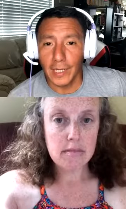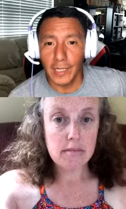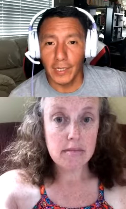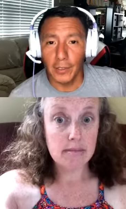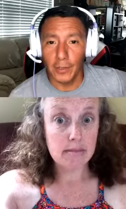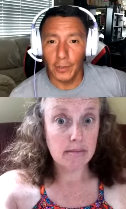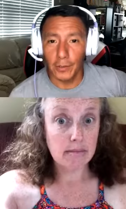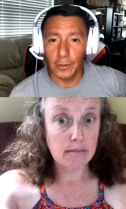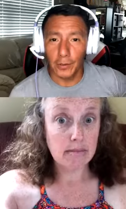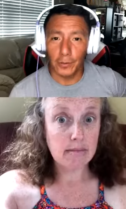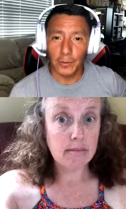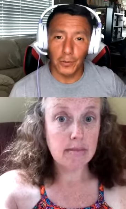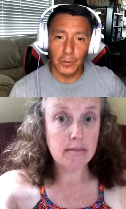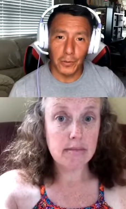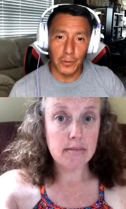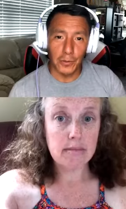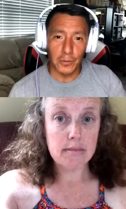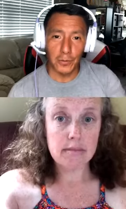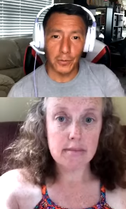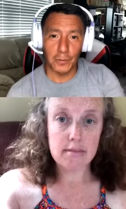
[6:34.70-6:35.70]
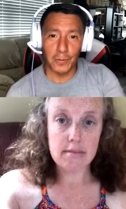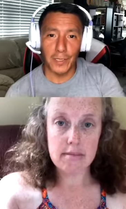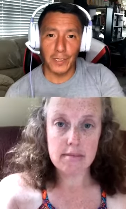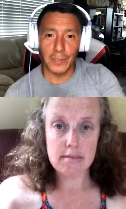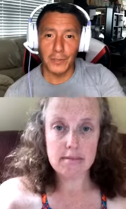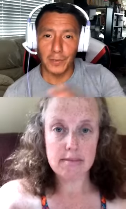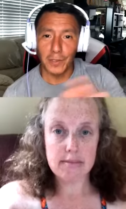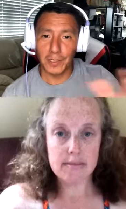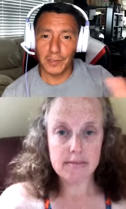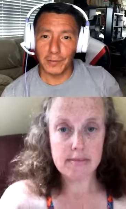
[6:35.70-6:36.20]
Speaker 1: you you went
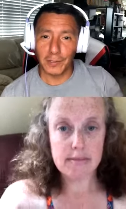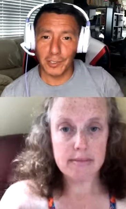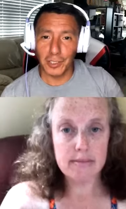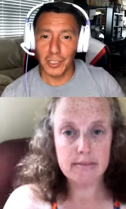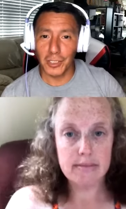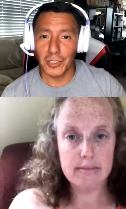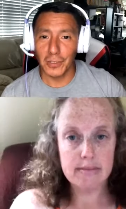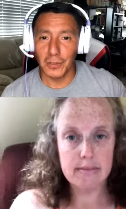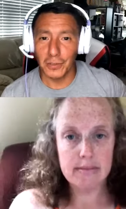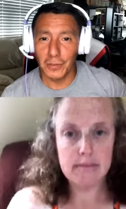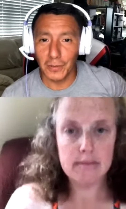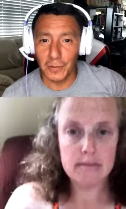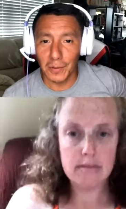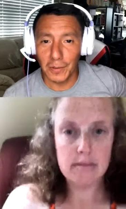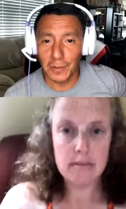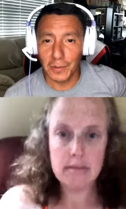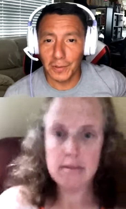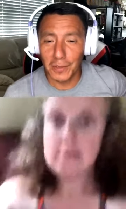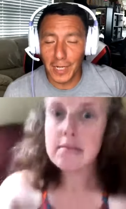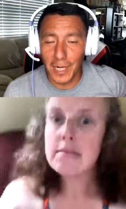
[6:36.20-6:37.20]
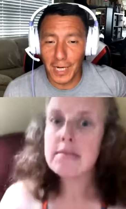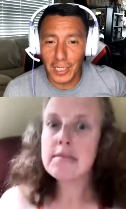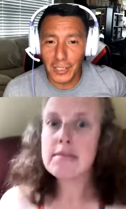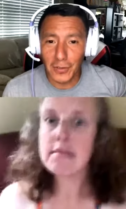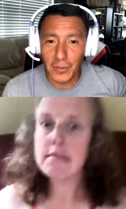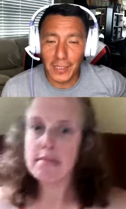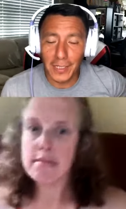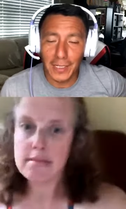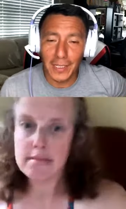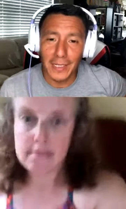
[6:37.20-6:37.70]
through a transition to an
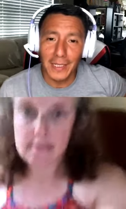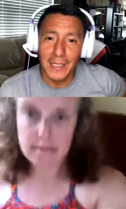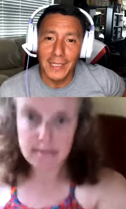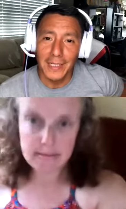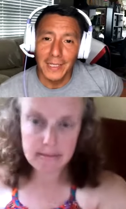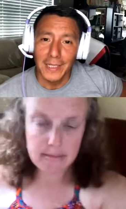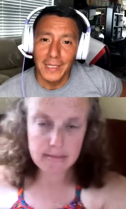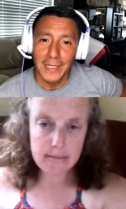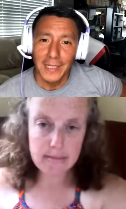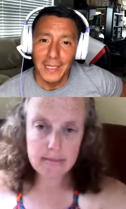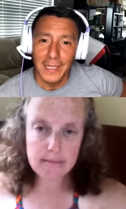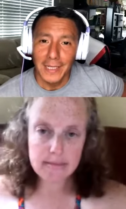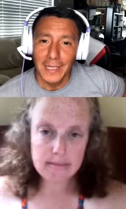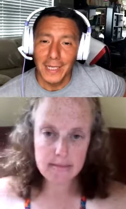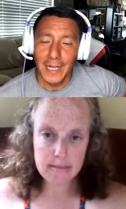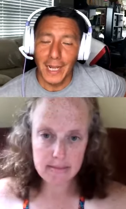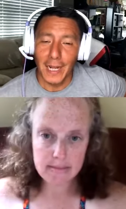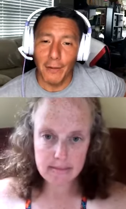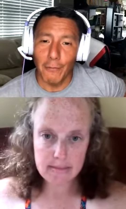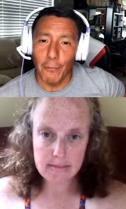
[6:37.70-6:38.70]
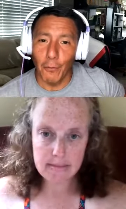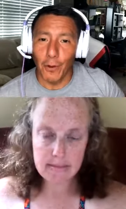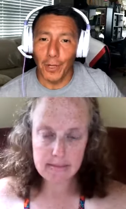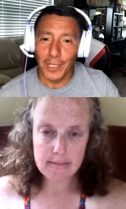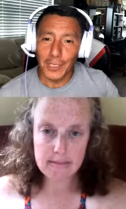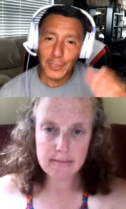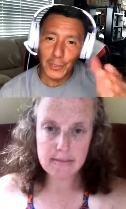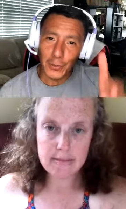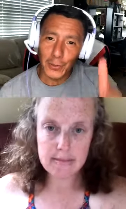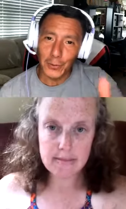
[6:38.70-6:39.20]
actually kind of fall
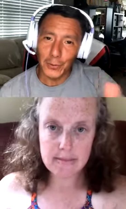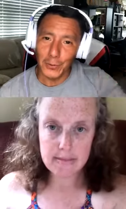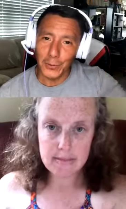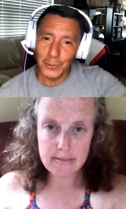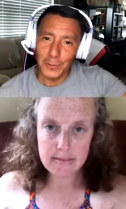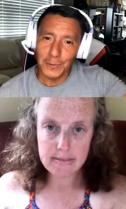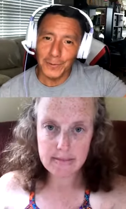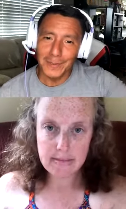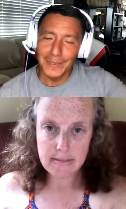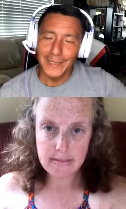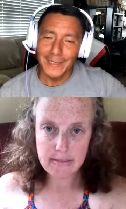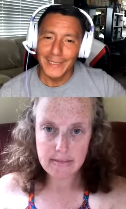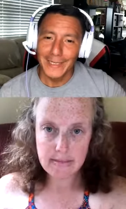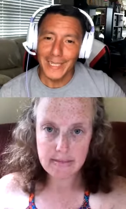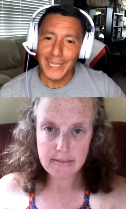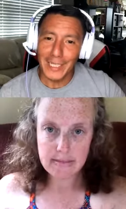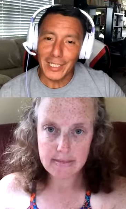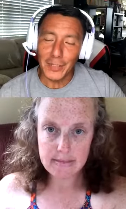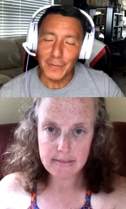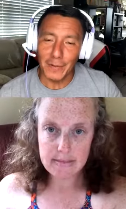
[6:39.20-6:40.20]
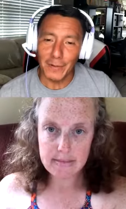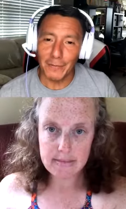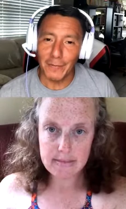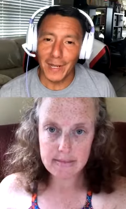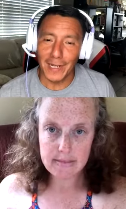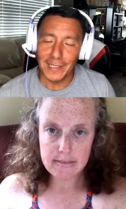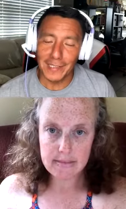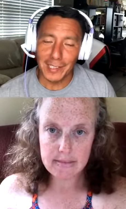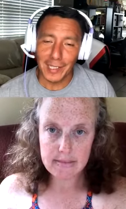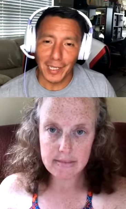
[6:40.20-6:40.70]
into intermittent
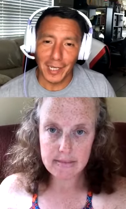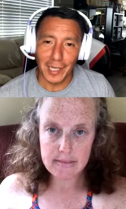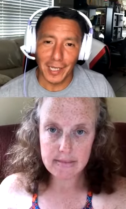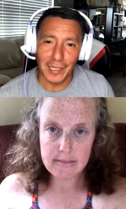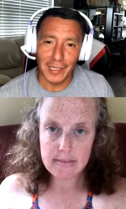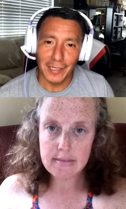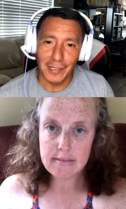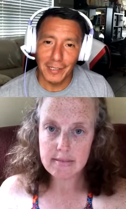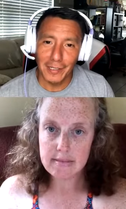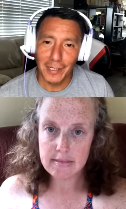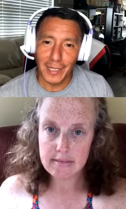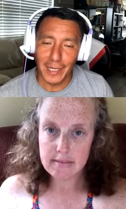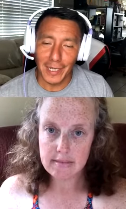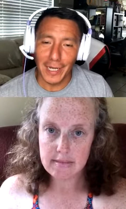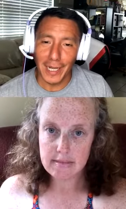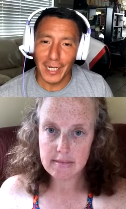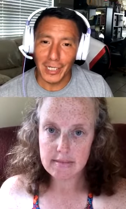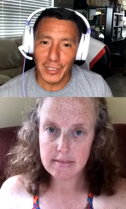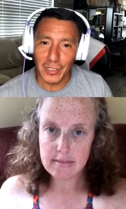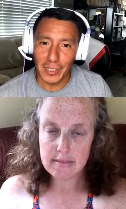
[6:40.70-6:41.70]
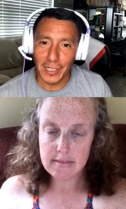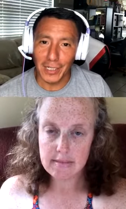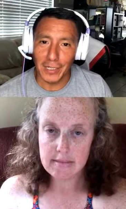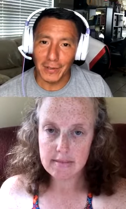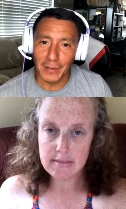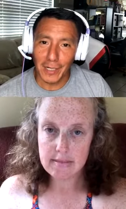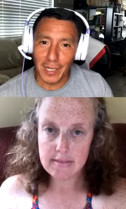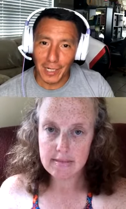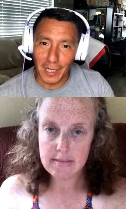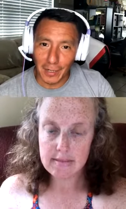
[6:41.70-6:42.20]
fasting and and actually
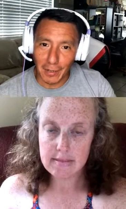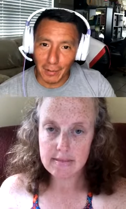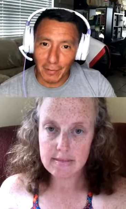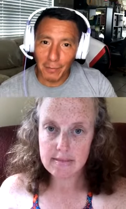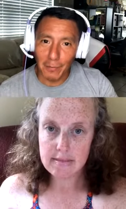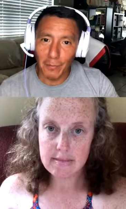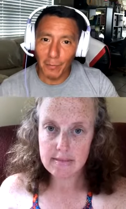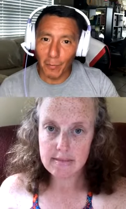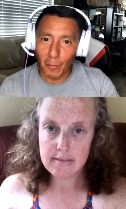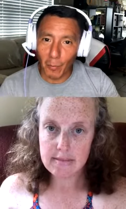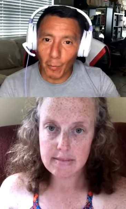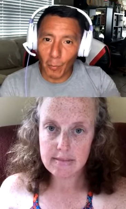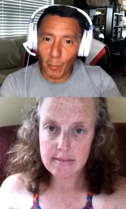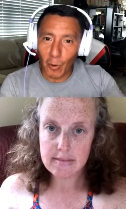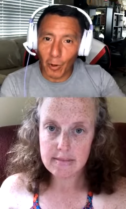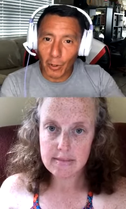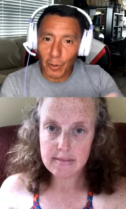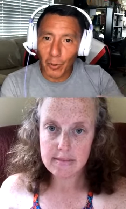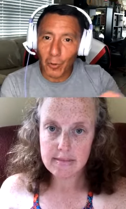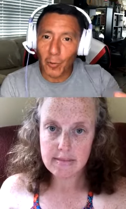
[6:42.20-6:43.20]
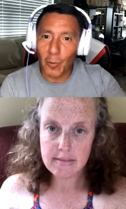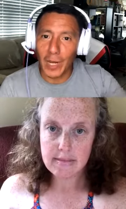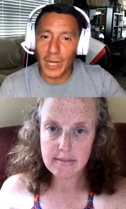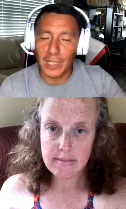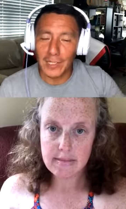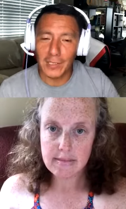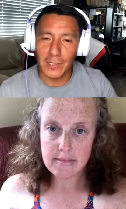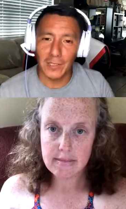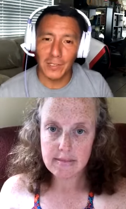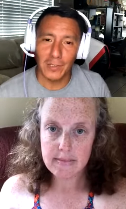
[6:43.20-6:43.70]
kind of work your way
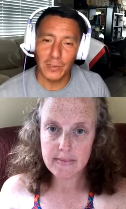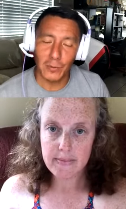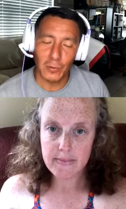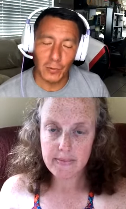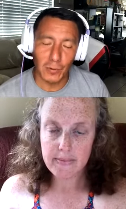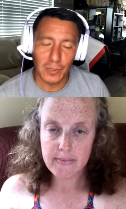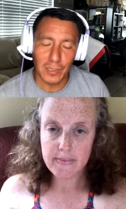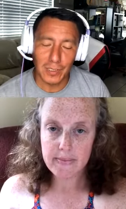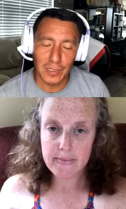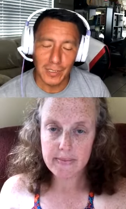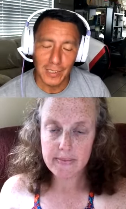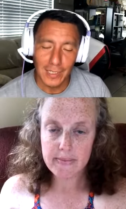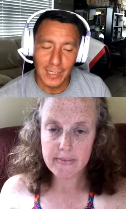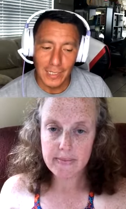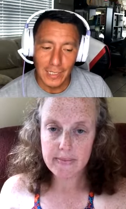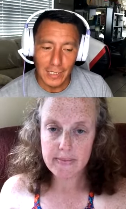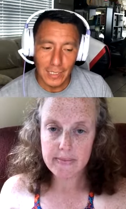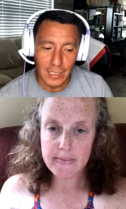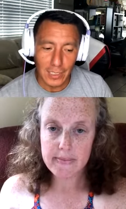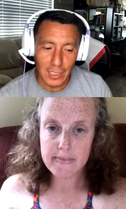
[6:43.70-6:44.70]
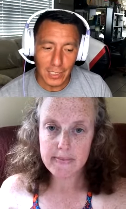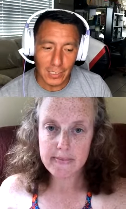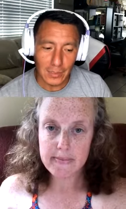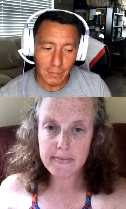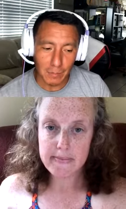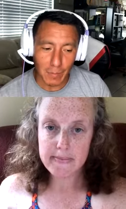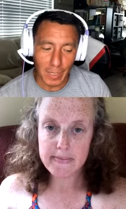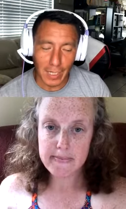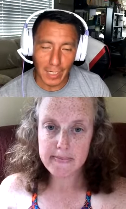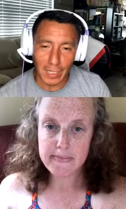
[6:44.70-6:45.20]
towards just
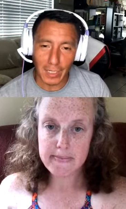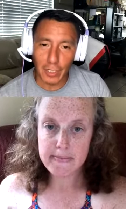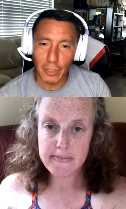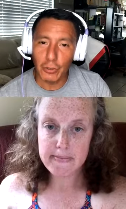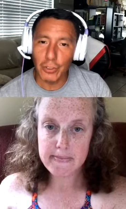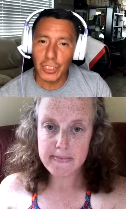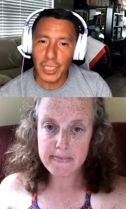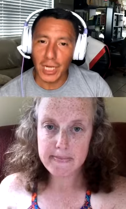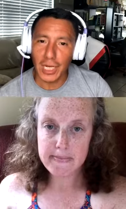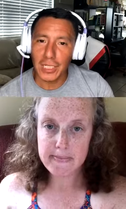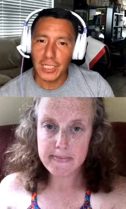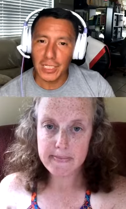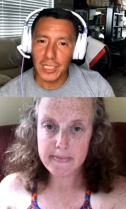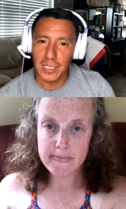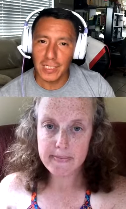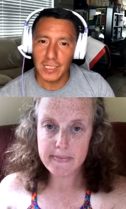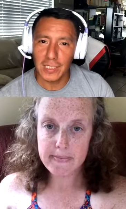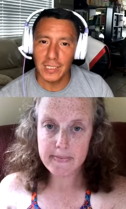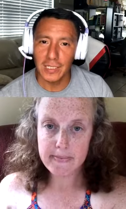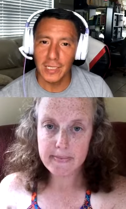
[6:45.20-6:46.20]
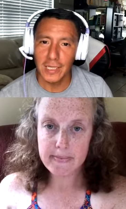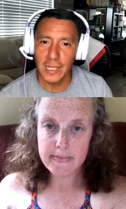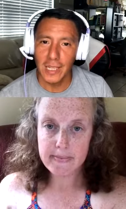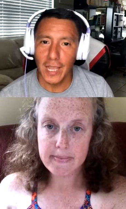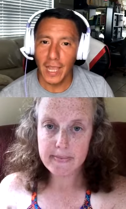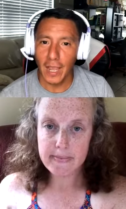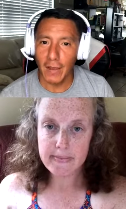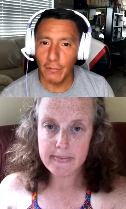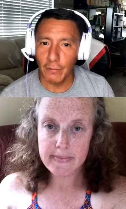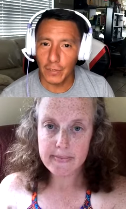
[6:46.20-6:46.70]
making little changes
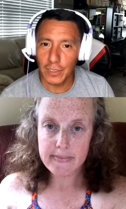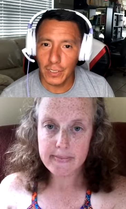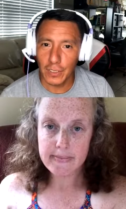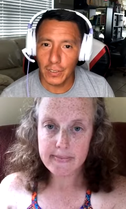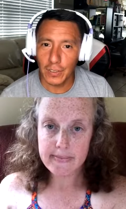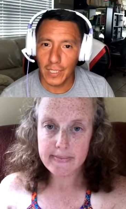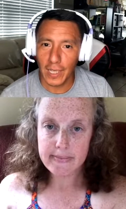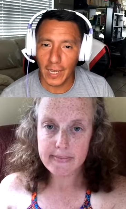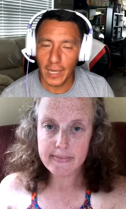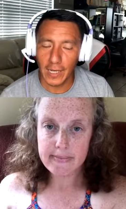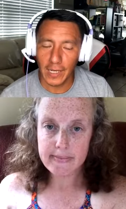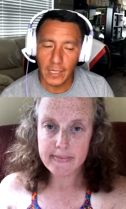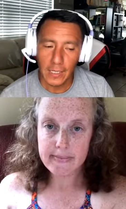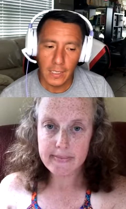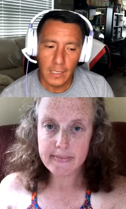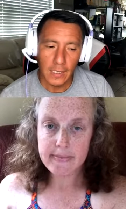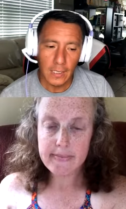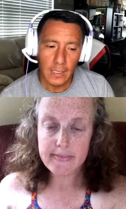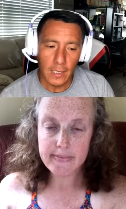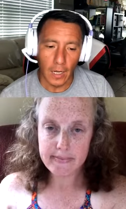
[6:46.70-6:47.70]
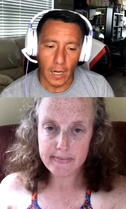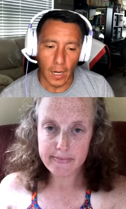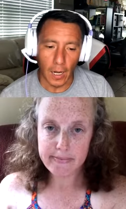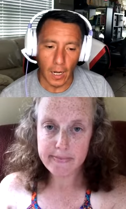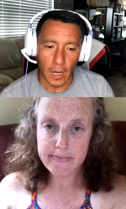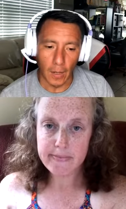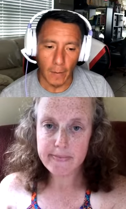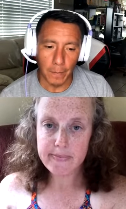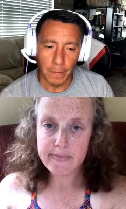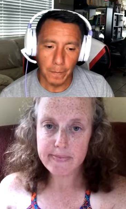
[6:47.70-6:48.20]
every single day.
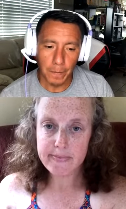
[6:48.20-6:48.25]
Um,